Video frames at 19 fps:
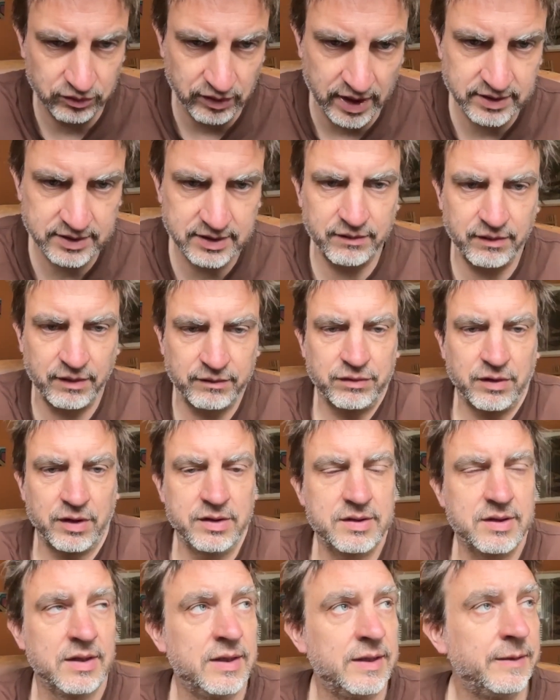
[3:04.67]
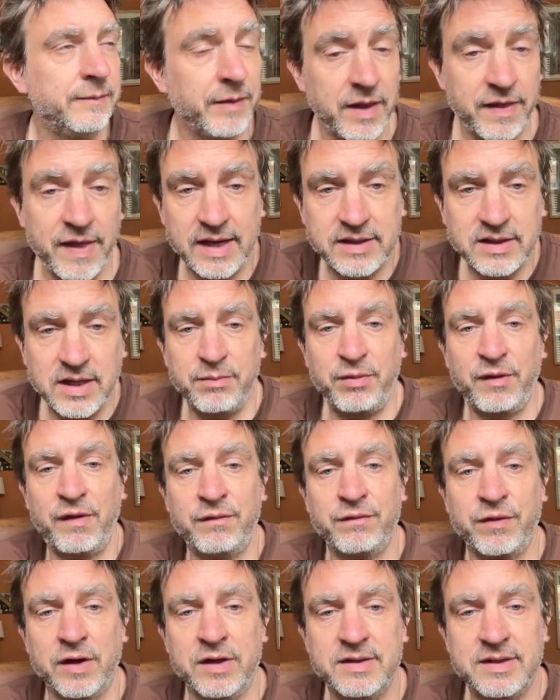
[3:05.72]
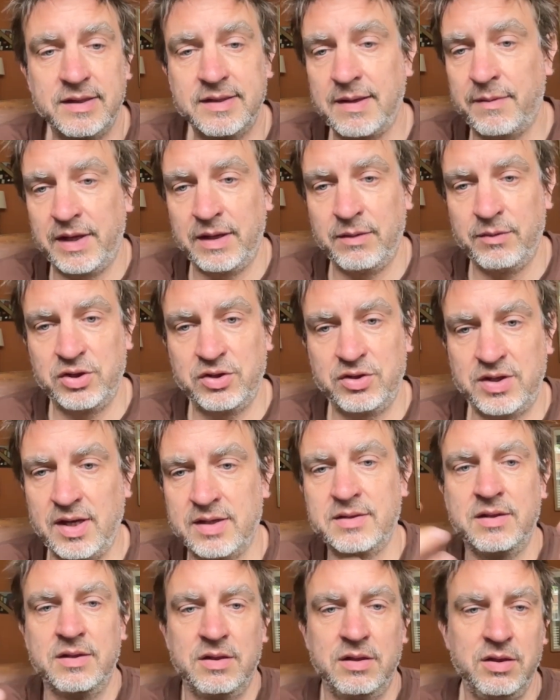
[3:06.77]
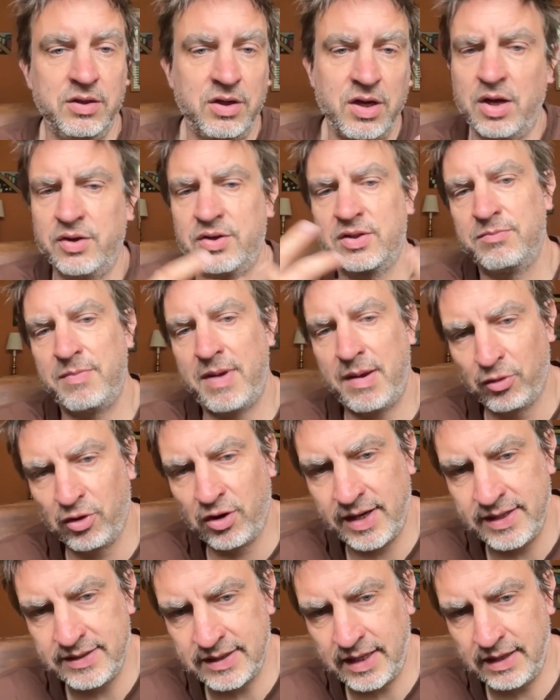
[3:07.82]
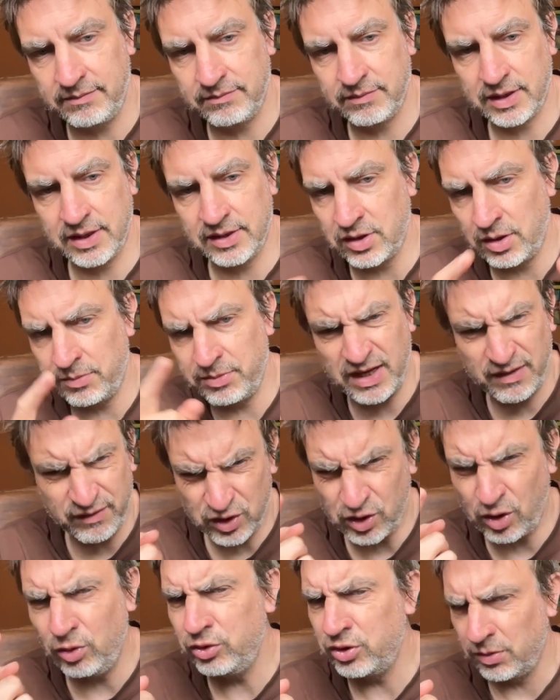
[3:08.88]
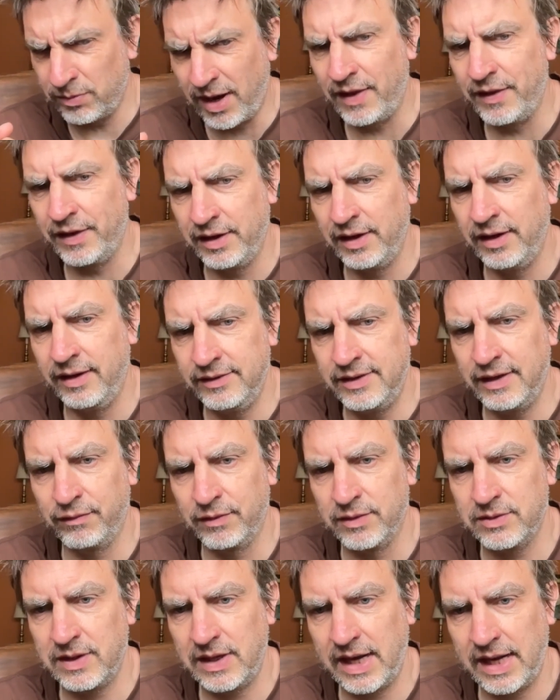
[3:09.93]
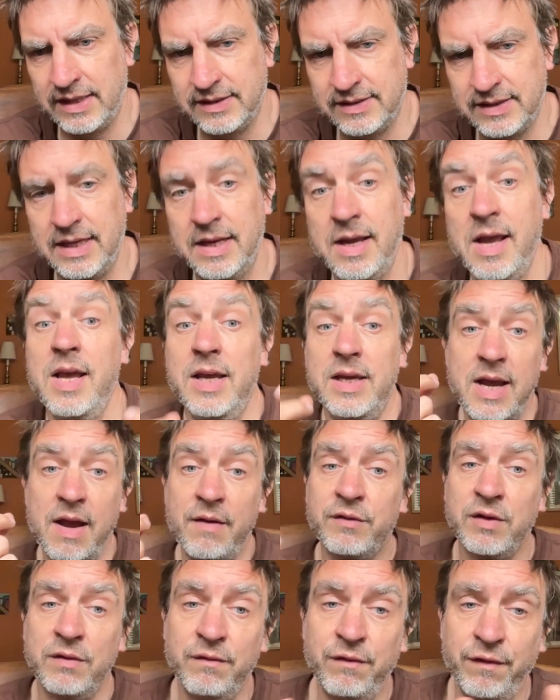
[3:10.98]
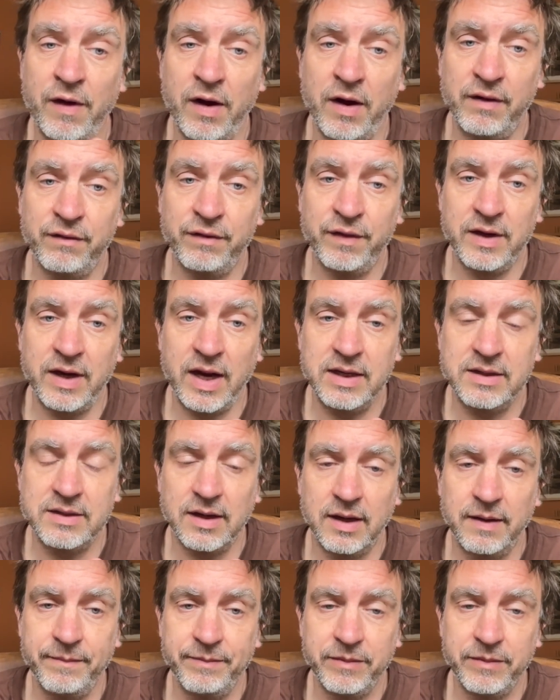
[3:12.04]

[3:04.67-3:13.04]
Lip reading: transitive inference, that type of inference is something which you can't just memorize it because nobody ever told you about the difference between A and C. You have to infer it from the data.